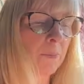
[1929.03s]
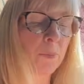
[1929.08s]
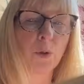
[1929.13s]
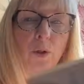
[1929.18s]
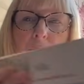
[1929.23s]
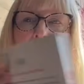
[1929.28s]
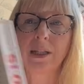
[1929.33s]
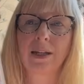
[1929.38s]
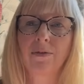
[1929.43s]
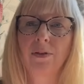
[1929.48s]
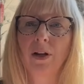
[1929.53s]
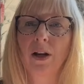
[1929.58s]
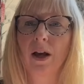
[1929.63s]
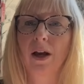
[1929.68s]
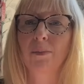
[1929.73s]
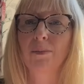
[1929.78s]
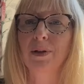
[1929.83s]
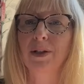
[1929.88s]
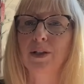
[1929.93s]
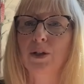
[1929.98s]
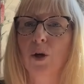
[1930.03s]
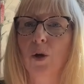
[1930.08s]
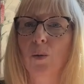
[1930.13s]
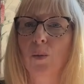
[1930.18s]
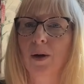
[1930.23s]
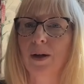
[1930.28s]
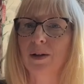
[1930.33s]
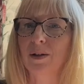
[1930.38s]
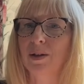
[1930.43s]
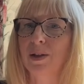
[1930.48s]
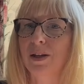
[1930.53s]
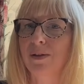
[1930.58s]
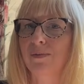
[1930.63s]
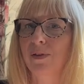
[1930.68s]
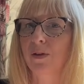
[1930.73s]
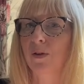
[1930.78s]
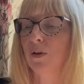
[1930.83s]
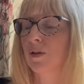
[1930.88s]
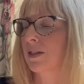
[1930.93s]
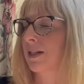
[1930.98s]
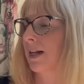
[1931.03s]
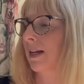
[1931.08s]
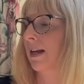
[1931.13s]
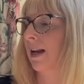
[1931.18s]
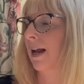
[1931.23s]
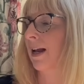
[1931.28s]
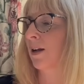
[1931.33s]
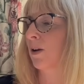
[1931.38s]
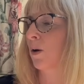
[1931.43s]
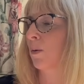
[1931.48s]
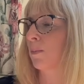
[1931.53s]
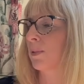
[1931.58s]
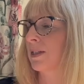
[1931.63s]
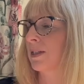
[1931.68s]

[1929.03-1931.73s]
book, see if your library's got one or see if they've got a secondhand copy